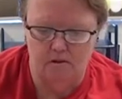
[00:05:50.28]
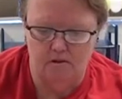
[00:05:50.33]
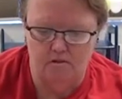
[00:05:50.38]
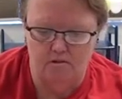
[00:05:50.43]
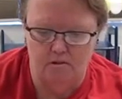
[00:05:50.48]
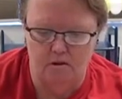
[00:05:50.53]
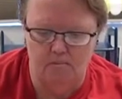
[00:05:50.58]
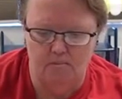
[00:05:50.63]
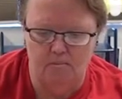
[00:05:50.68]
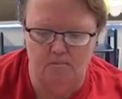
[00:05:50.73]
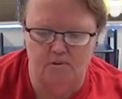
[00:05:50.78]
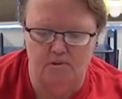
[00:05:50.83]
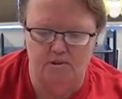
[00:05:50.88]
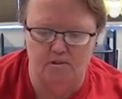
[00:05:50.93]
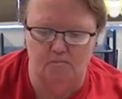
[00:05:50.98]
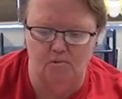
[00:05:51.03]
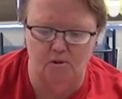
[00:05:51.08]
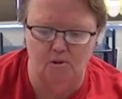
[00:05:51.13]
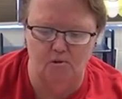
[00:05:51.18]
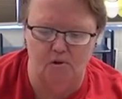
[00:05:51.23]
So I'm going to put
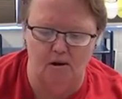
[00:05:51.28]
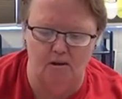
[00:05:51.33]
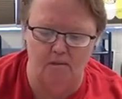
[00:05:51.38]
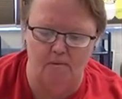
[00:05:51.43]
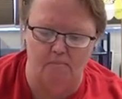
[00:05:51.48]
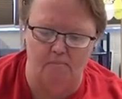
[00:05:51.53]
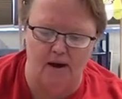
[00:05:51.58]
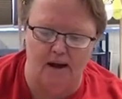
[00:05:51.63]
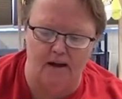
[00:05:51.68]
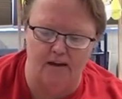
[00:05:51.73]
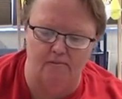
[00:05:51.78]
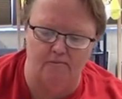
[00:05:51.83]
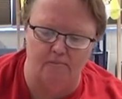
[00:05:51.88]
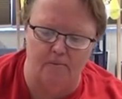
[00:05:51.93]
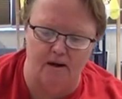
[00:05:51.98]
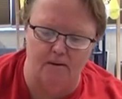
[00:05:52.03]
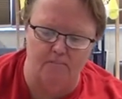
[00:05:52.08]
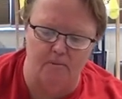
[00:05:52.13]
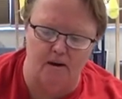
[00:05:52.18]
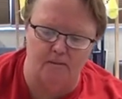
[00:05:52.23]
some glue on the back of
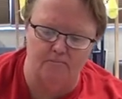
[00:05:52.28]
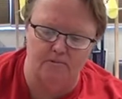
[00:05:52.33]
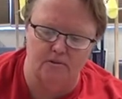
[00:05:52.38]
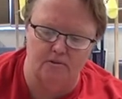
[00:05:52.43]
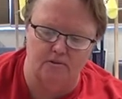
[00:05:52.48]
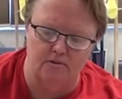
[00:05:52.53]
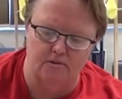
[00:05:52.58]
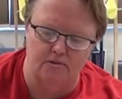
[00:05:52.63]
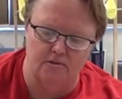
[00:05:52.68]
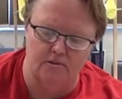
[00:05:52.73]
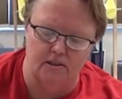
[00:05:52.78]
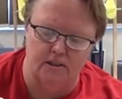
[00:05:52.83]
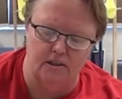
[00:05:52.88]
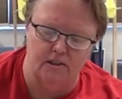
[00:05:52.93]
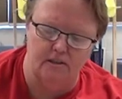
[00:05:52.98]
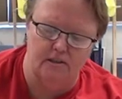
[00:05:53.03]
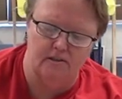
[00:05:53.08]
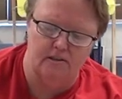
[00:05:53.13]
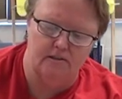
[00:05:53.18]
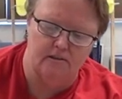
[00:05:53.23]
my popsicle
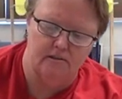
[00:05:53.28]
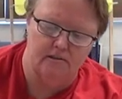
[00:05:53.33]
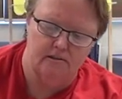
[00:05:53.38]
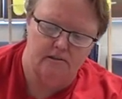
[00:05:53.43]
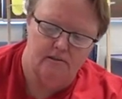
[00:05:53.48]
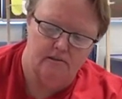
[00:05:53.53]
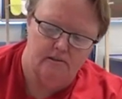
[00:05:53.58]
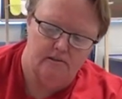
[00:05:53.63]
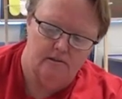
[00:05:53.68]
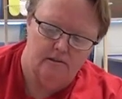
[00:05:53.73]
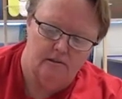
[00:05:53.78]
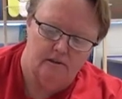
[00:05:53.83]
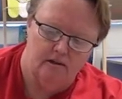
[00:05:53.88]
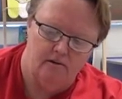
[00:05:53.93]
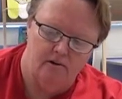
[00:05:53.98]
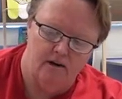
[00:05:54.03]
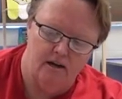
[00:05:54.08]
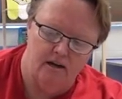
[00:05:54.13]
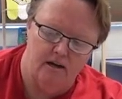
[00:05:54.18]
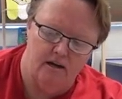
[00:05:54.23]
stick.
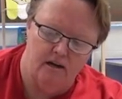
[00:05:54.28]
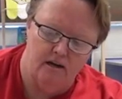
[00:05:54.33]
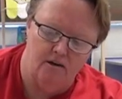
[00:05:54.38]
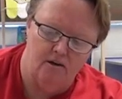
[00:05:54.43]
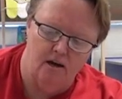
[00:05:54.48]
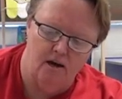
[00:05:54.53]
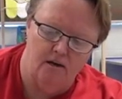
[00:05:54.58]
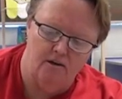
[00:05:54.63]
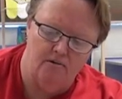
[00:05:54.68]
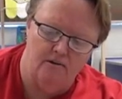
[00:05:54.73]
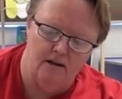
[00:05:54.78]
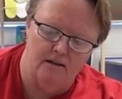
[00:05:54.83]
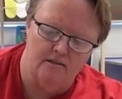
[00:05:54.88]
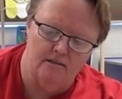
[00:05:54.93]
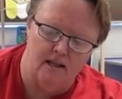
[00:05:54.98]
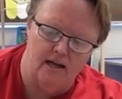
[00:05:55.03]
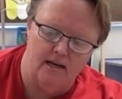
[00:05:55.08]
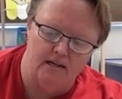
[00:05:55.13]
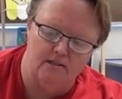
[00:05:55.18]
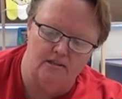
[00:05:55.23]
All right, and I know how you
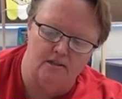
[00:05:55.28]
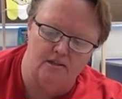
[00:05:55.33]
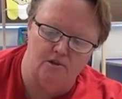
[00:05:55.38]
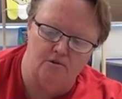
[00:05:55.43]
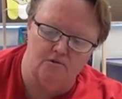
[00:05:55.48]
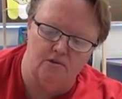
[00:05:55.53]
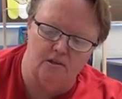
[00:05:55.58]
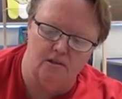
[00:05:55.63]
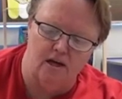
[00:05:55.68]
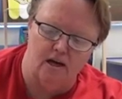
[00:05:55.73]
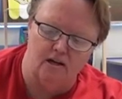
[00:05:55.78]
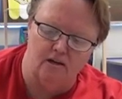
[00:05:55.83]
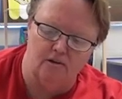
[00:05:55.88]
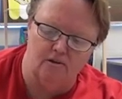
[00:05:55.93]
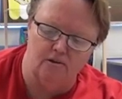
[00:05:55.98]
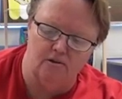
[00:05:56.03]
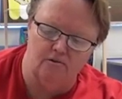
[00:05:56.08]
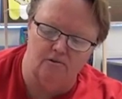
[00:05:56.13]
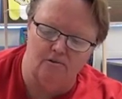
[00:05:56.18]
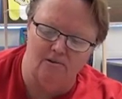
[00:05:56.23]
guys like to use a lot of
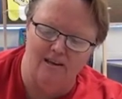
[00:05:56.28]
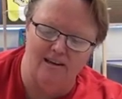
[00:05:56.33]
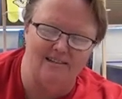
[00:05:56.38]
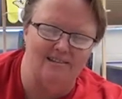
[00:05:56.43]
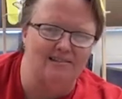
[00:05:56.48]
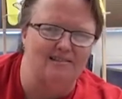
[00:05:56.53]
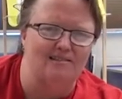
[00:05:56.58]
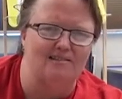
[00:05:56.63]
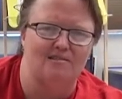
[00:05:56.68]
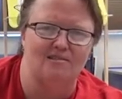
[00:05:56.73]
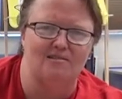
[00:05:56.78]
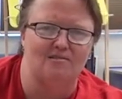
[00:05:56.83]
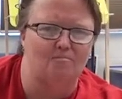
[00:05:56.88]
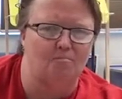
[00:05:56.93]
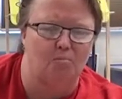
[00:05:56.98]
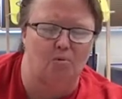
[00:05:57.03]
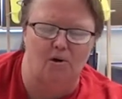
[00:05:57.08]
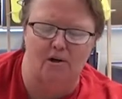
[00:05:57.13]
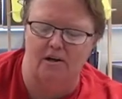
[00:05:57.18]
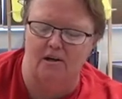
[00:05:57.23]
glue. You like to
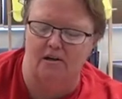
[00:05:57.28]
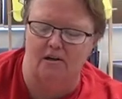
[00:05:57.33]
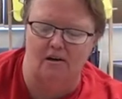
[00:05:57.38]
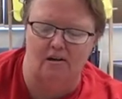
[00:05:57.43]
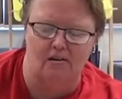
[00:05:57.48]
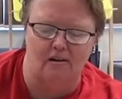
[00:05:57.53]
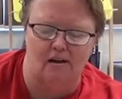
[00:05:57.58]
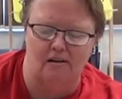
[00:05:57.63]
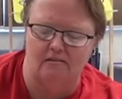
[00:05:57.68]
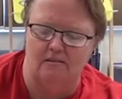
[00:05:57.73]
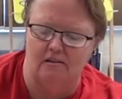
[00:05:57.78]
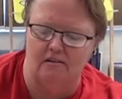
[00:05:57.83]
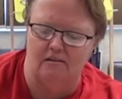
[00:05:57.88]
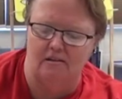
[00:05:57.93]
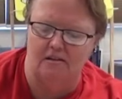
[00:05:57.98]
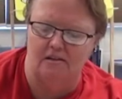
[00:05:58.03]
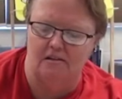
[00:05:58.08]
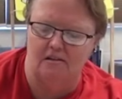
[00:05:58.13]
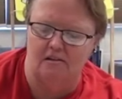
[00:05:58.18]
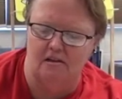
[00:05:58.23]
just spread it all out there,
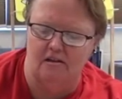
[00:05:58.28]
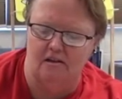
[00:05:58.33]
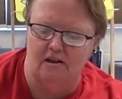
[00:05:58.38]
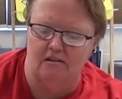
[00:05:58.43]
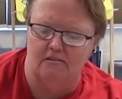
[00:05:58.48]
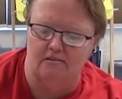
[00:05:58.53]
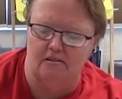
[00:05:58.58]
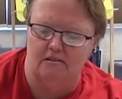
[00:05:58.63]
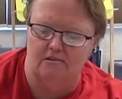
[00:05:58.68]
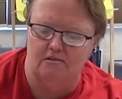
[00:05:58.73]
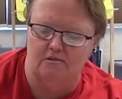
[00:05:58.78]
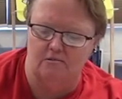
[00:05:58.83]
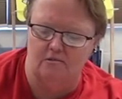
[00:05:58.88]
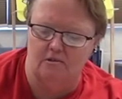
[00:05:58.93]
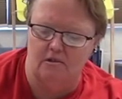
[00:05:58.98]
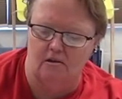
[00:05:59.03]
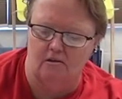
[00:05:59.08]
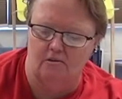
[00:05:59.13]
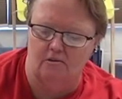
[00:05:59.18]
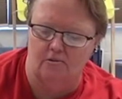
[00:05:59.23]
get it all out there so
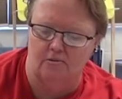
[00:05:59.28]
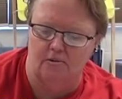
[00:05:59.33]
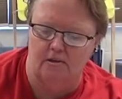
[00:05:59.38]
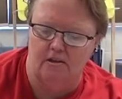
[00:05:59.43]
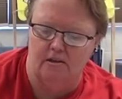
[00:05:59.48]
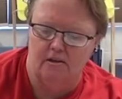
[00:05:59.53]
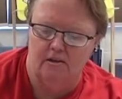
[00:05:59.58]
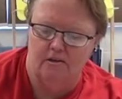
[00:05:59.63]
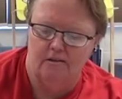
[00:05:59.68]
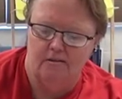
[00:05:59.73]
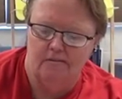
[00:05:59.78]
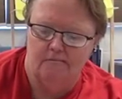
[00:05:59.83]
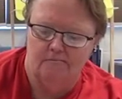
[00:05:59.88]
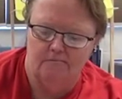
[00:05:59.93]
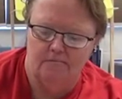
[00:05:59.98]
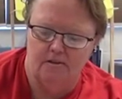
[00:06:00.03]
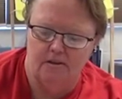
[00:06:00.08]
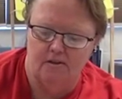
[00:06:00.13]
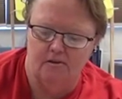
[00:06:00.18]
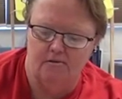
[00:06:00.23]
it's all gooey.
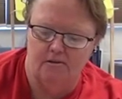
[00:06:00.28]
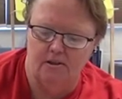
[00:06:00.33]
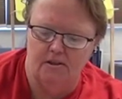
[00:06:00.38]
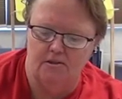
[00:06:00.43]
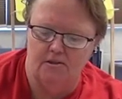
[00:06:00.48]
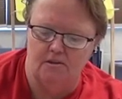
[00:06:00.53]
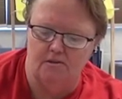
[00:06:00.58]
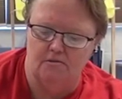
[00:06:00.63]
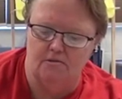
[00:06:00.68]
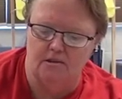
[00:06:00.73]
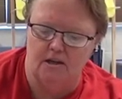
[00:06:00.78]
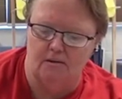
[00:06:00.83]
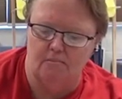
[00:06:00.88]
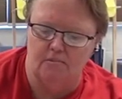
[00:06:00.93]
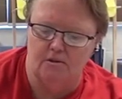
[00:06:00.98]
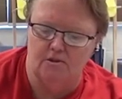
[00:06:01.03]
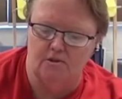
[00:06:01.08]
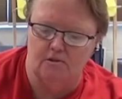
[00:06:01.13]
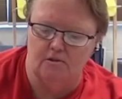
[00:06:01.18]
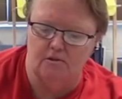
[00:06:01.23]
You don't need to use that
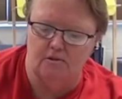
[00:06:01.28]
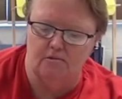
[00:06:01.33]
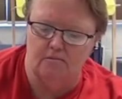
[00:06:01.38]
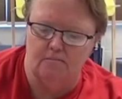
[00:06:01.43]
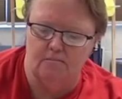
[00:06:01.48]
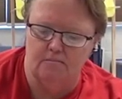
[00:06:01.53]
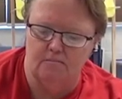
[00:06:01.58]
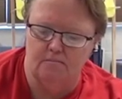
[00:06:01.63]
much glue.